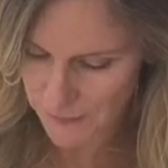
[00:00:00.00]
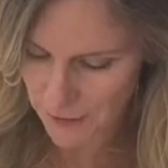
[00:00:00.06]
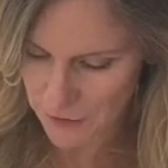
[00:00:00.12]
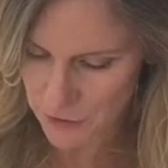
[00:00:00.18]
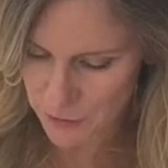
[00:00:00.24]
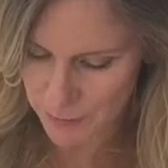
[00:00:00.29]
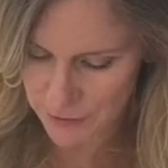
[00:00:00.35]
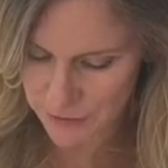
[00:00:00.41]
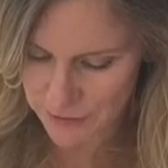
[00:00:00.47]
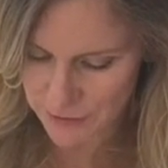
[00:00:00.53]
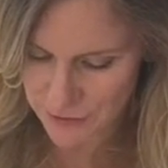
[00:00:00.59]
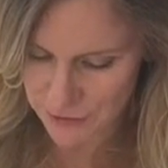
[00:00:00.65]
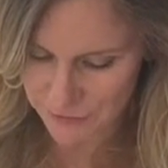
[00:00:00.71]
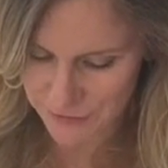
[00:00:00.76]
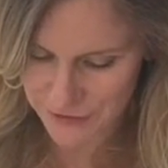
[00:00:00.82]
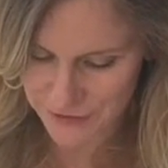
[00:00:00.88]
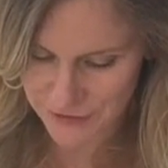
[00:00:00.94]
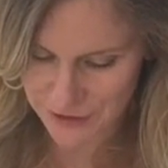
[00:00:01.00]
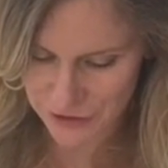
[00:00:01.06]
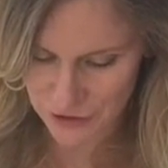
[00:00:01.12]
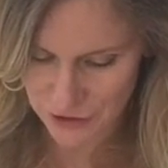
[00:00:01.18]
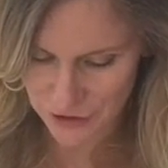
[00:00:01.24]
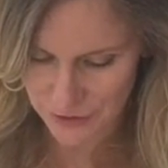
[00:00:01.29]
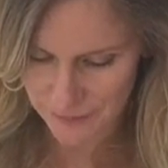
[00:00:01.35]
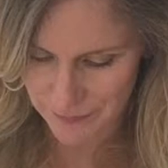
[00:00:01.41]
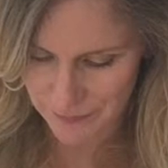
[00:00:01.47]
to break the surface
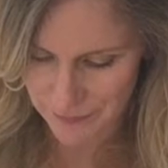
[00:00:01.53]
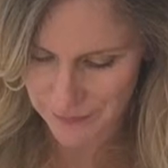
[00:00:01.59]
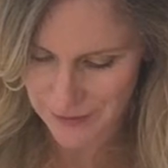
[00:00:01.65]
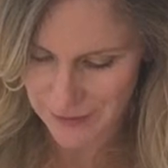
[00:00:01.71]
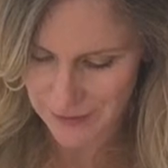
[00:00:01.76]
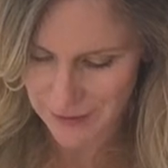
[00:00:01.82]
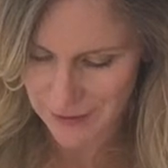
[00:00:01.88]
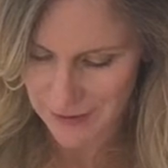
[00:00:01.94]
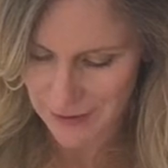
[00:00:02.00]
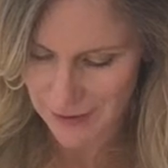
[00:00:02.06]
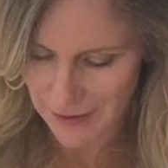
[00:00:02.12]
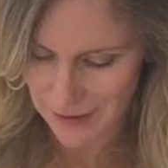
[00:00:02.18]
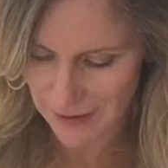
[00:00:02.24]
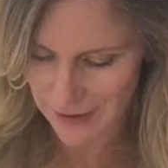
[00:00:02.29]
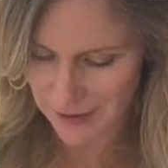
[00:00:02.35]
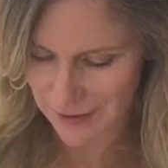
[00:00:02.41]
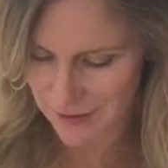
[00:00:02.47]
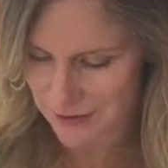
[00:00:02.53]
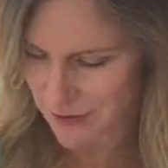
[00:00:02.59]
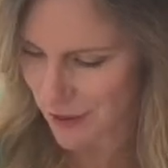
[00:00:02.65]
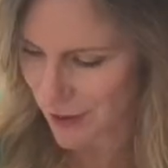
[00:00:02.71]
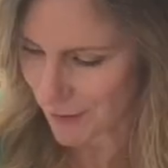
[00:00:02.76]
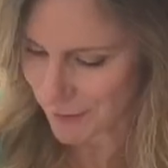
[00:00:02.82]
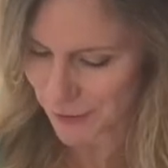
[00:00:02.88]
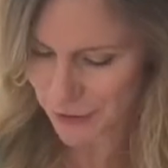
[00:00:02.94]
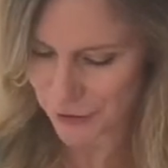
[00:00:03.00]
tension. And
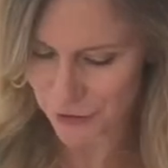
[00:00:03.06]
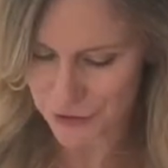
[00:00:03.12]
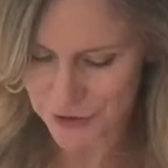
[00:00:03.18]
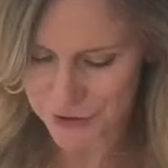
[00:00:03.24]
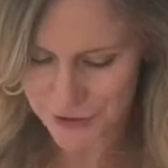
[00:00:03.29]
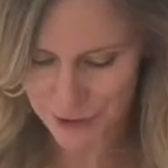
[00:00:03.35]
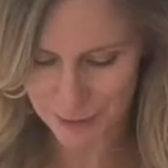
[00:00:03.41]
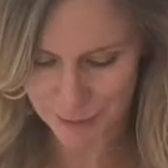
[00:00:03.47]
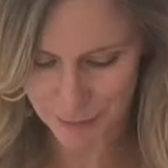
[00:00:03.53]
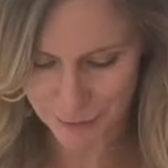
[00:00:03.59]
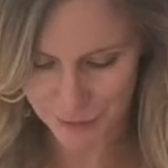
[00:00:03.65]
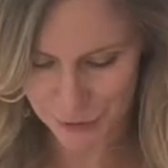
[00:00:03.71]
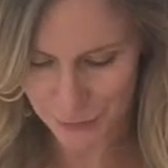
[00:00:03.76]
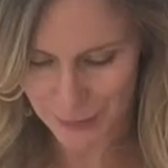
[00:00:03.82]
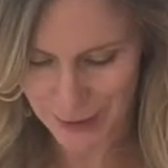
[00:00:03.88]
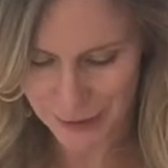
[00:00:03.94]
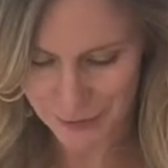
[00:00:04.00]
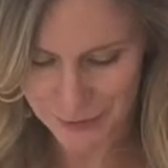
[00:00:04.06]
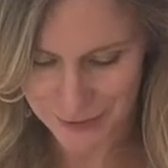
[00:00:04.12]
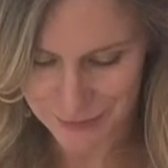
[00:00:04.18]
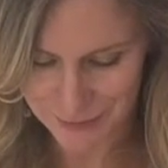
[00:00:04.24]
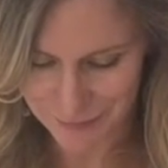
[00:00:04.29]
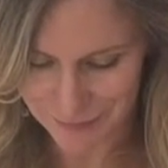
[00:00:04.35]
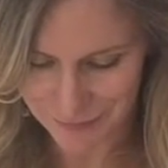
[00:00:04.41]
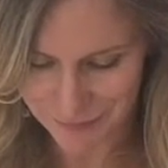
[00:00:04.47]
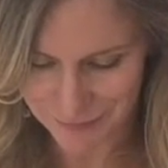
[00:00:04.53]
it'll just keep moving around.
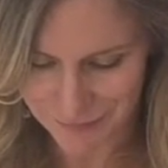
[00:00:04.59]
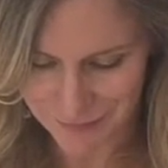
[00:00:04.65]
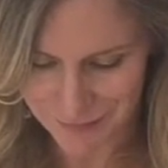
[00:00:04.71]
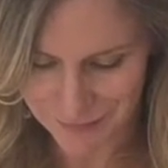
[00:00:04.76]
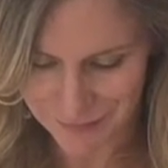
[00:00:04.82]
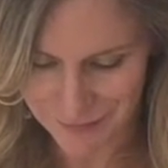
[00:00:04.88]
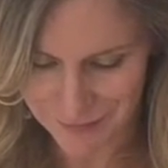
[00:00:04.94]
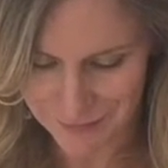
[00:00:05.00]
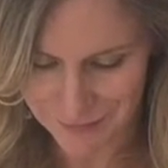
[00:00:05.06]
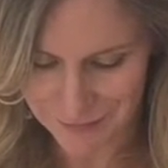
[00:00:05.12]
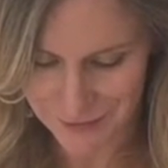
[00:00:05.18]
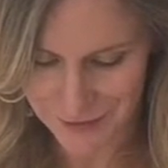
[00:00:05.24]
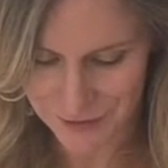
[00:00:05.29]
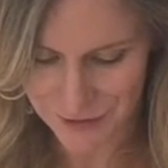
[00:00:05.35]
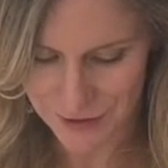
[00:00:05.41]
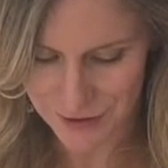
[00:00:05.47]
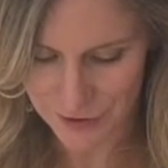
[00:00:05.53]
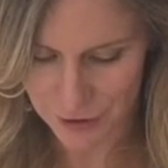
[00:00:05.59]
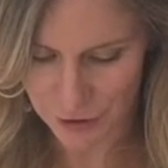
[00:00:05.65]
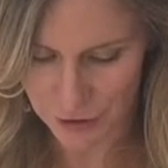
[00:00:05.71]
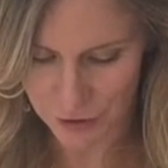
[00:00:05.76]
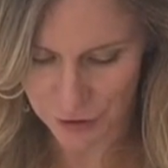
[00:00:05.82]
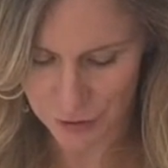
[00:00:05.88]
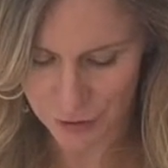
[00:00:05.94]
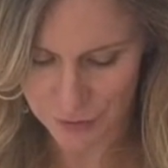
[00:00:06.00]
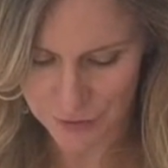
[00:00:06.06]
You see, there
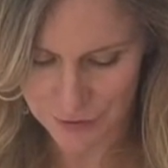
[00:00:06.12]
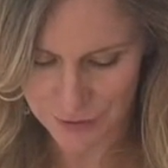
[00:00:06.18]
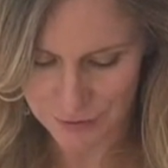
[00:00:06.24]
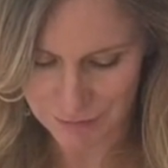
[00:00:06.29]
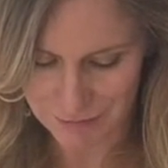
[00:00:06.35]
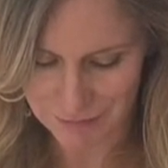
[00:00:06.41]
it goes.